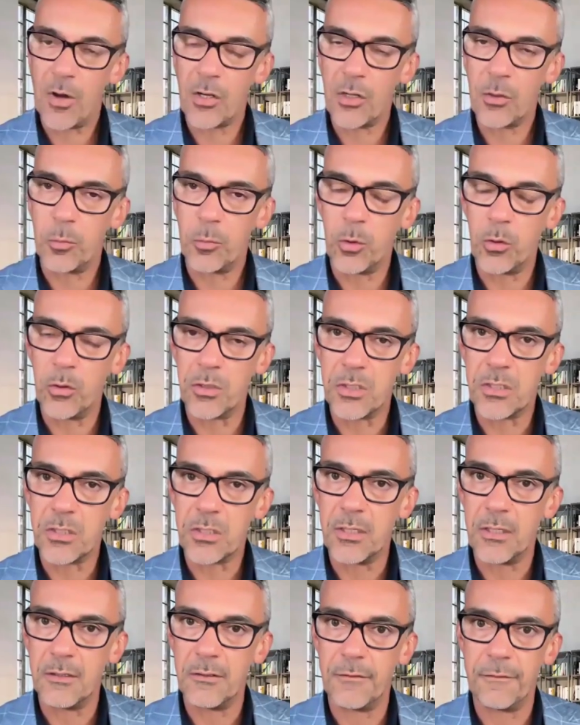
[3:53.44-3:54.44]
the modern awards,
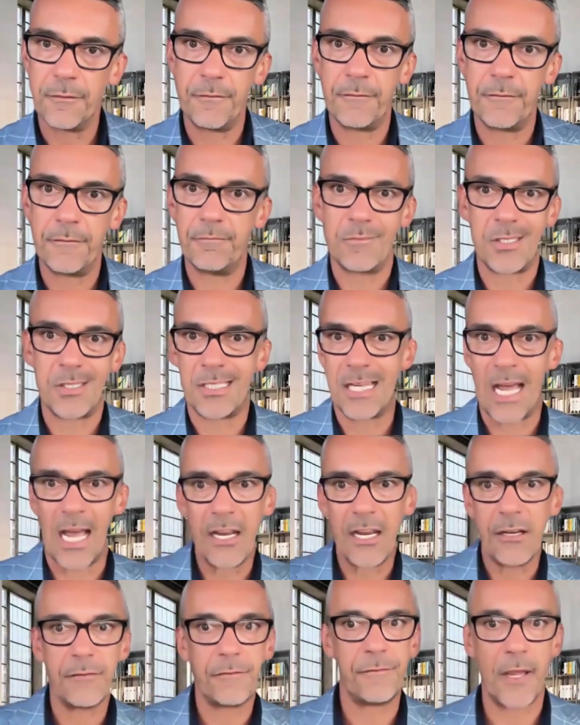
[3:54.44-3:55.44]

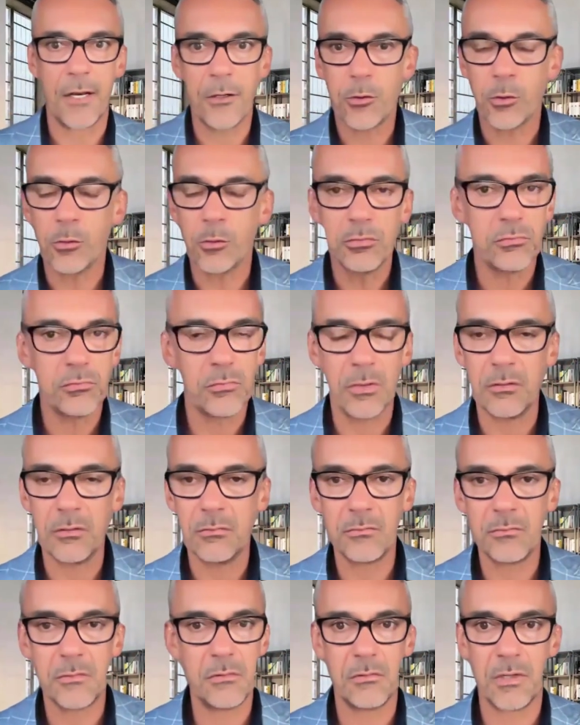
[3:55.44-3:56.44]
state, federal,
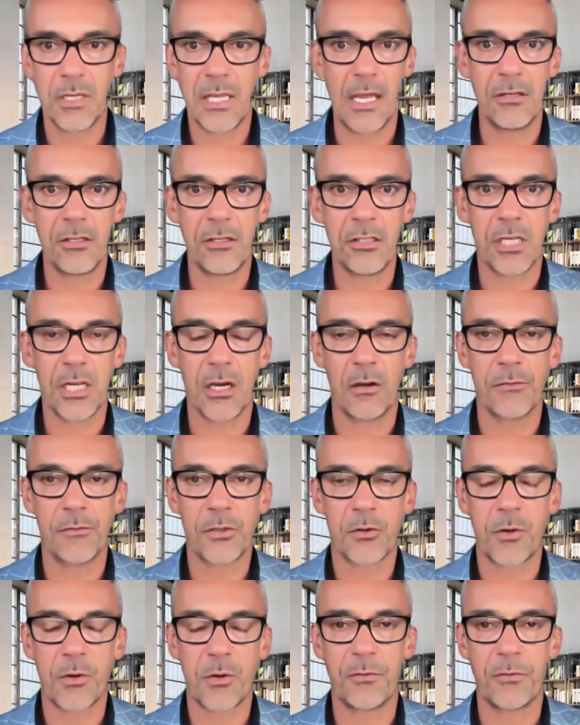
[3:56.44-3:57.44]
again, just to go off
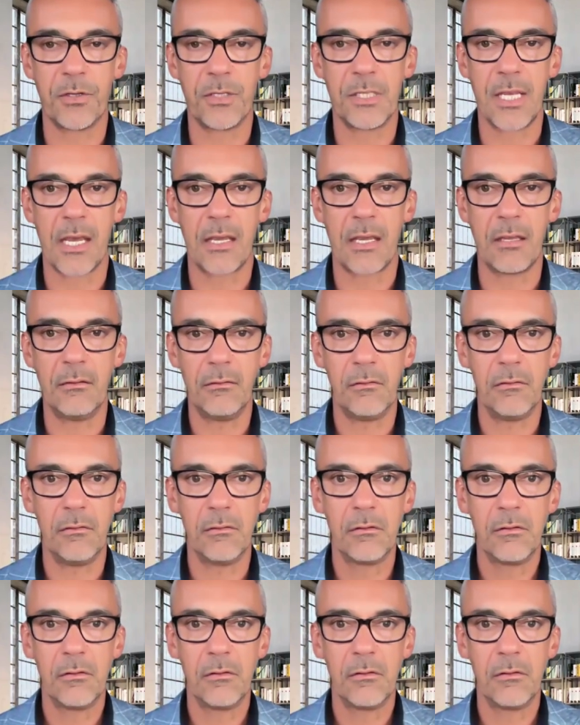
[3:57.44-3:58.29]
script for a second,